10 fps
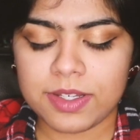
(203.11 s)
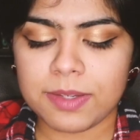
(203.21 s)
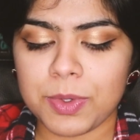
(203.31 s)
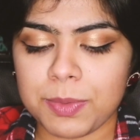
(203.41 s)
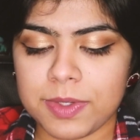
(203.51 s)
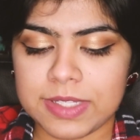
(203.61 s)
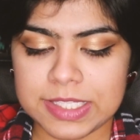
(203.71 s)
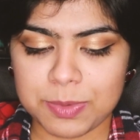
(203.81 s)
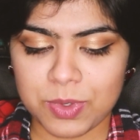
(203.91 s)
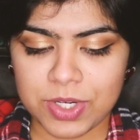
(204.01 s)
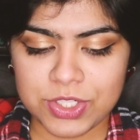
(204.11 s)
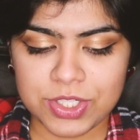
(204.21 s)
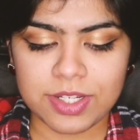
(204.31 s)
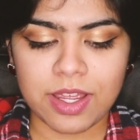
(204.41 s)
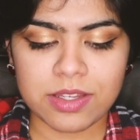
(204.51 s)
In a moment of
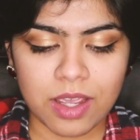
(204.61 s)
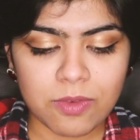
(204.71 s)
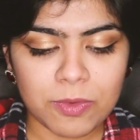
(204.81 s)
desperation, a young